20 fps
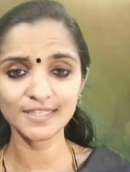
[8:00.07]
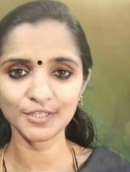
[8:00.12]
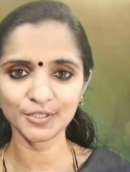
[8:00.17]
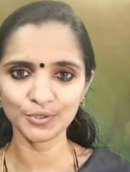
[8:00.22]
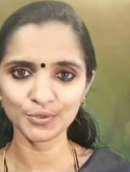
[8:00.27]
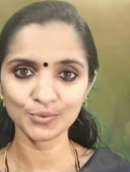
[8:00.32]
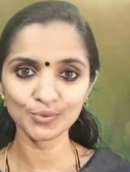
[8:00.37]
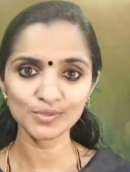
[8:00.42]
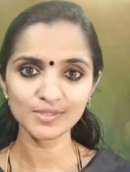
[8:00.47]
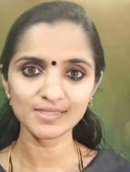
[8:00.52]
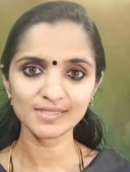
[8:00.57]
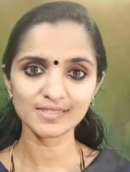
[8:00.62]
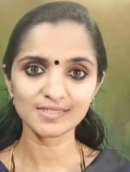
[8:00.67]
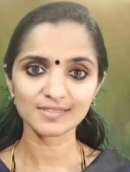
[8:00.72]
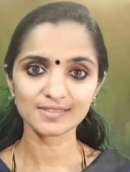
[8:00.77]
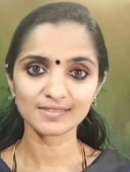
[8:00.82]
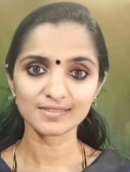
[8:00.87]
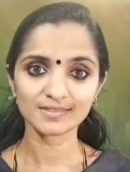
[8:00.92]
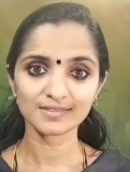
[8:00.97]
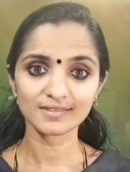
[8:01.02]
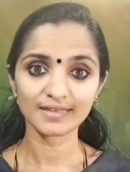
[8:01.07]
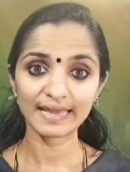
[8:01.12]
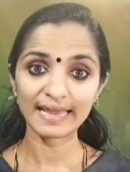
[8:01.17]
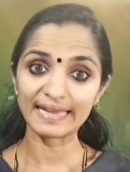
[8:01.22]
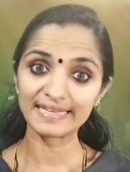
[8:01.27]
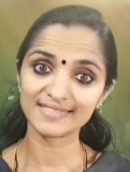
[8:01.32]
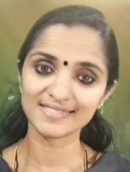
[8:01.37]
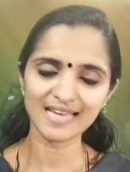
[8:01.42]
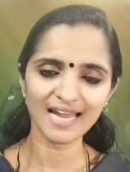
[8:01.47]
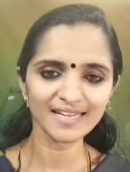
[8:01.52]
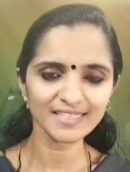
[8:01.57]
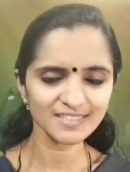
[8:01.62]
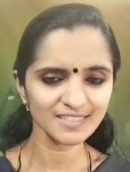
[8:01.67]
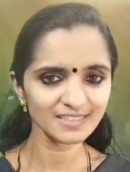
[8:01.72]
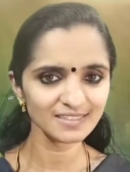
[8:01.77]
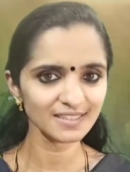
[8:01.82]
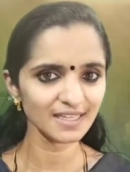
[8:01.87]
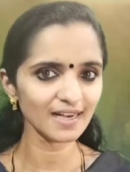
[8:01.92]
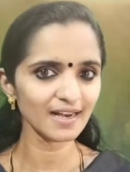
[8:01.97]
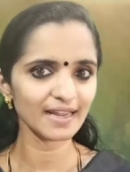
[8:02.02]
the news
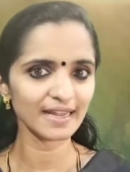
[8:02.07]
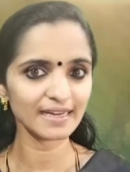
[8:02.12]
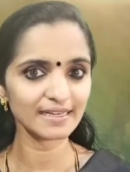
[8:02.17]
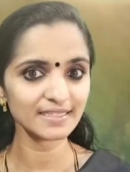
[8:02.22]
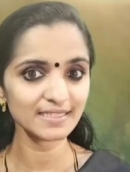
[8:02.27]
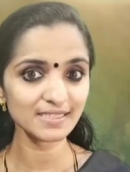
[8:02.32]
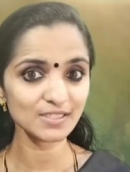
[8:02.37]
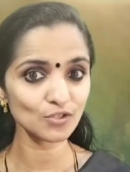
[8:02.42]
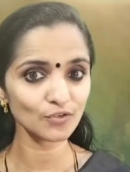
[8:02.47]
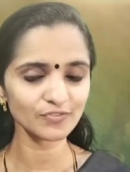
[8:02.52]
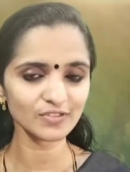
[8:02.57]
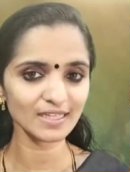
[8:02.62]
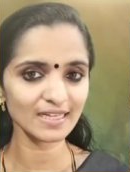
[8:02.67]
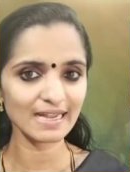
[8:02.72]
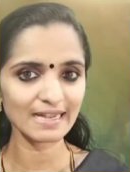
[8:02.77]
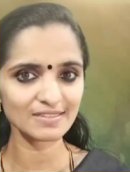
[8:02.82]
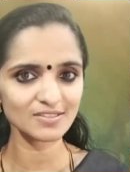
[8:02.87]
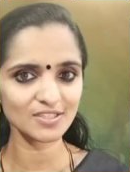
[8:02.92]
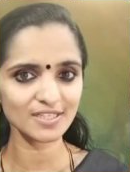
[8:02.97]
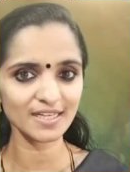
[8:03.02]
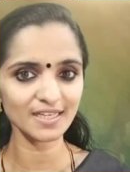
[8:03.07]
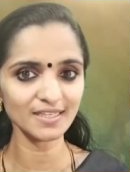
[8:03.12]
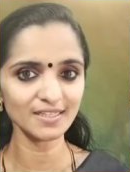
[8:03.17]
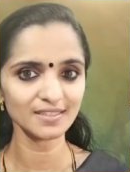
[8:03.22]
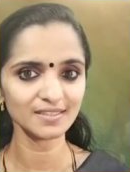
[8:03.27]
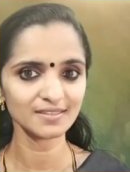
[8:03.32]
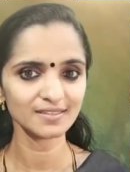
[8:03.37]
excited the ladies of the country?